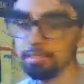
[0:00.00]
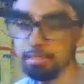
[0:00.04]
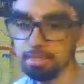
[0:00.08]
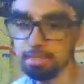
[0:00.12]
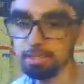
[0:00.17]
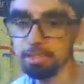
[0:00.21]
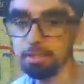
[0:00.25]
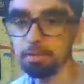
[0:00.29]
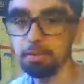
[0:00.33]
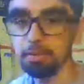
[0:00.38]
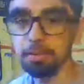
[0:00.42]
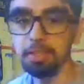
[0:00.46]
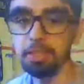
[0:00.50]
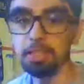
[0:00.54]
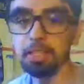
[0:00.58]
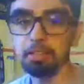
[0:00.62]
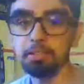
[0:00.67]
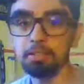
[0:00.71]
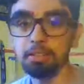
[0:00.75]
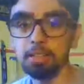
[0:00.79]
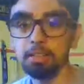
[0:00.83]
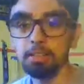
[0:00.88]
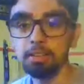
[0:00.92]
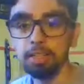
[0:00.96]
You don't want to get
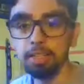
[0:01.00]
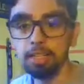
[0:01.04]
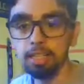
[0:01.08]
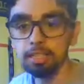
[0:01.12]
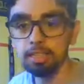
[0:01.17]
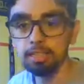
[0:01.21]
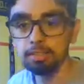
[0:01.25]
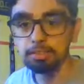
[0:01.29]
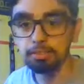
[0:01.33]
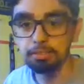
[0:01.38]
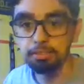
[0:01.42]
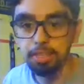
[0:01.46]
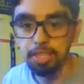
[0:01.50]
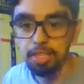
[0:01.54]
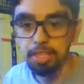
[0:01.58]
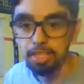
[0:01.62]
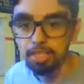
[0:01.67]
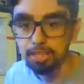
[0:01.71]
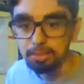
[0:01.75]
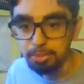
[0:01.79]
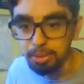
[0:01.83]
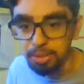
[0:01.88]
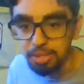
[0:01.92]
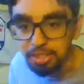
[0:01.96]
rid of it because you feel like
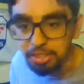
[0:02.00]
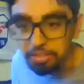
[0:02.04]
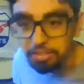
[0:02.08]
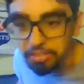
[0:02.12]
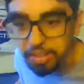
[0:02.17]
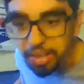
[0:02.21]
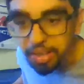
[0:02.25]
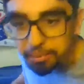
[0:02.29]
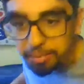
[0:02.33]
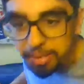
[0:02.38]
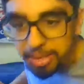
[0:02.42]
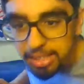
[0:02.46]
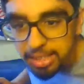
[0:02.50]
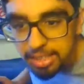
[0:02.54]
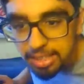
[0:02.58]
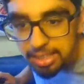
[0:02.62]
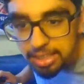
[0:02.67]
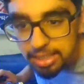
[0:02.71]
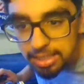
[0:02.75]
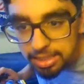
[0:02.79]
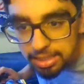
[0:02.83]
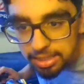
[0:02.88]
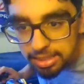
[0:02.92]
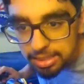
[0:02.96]
it's part of the family.
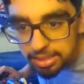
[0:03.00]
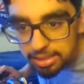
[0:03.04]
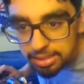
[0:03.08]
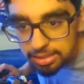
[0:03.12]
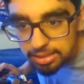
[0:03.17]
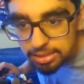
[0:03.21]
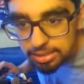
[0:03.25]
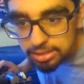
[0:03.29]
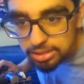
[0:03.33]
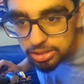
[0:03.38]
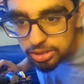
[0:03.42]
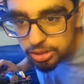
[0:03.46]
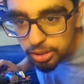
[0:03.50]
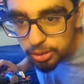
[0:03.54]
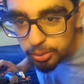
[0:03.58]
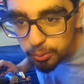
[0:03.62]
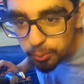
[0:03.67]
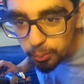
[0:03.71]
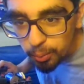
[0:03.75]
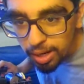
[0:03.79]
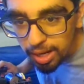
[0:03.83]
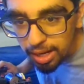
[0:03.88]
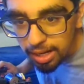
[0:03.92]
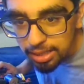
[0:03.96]
Sir
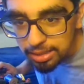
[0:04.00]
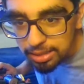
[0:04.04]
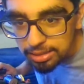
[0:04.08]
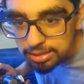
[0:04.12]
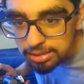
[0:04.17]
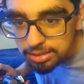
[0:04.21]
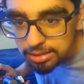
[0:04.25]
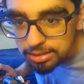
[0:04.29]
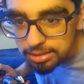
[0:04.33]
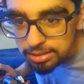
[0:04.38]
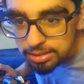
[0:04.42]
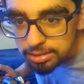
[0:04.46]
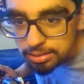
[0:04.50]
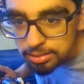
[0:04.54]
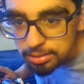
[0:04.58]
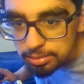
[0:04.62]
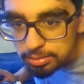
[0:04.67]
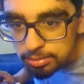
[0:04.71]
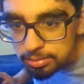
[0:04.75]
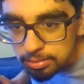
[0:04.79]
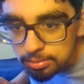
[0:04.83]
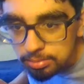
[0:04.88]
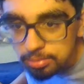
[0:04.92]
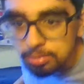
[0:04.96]
Was.
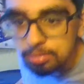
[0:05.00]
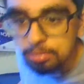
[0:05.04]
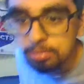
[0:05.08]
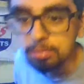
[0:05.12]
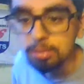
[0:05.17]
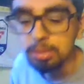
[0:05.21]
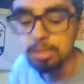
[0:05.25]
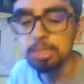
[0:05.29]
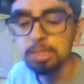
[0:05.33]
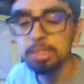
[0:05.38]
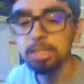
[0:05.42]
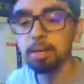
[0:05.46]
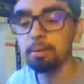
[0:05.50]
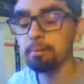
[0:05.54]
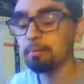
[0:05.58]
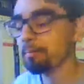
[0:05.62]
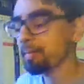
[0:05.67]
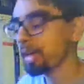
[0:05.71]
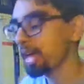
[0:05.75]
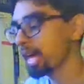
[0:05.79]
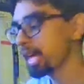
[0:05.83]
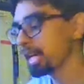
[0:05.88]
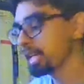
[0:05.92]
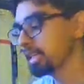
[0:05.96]
What's up,
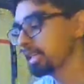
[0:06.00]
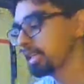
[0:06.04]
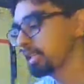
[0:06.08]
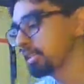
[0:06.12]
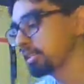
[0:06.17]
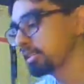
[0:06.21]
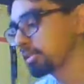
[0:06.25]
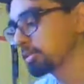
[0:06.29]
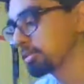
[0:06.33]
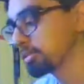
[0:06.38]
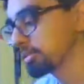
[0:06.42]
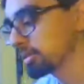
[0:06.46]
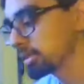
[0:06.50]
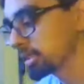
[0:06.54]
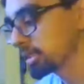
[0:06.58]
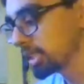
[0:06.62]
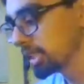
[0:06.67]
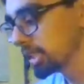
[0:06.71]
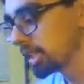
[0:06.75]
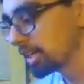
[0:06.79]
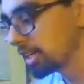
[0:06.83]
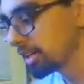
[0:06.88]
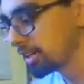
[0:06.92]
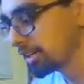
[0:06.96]
Maddie? Or
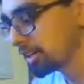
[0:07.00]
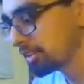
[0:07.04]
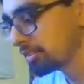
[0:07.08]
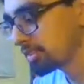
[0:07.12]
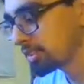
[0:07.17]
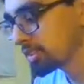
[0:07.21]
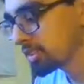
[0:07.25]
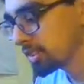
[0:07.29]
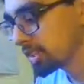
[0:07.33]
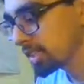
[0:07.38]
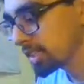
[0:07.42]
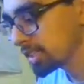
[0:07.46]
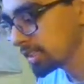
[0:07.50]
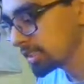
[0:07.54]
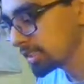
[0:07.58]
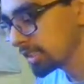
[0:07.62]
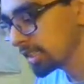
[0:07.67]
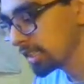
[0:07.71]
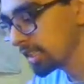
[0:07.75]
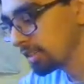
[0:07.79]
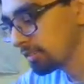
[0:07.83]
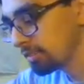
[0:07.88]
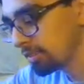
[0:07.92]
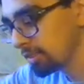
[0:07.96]
I don't even know how to say
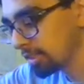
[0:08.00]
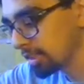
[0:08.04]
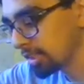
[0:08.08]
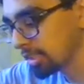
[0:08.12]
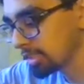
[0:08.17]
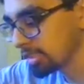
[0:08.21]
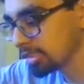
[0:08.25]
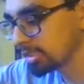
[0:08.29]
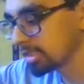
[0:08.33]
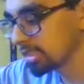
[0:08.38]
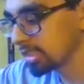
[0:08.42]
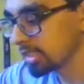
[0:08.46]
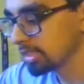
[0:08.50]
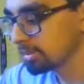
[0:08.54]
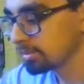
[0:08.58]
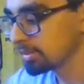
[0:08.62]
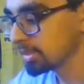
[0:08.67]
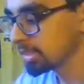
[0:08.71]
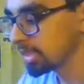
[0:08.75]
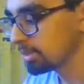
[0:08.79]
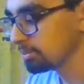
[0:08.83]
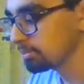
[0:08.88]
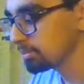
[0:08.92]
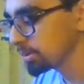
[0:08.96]
half your guys'
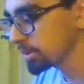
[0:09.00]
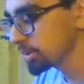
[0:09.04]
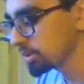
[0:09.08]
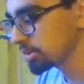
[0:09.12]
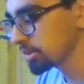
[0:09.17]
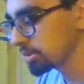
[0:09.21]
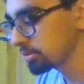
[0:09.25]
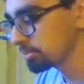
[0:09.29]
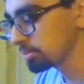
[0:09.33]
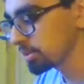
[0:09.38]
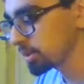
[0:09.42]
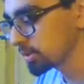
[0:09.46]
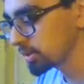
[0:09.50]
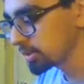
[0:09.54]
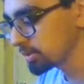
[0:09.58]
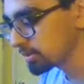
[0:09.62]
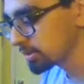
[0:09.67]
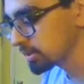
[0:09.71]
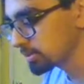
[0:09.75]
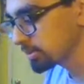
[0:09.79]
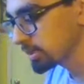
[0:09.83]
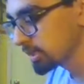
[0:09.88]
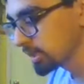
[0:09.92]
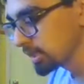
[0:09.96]
names. I butcher most of
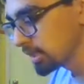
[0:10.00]
them.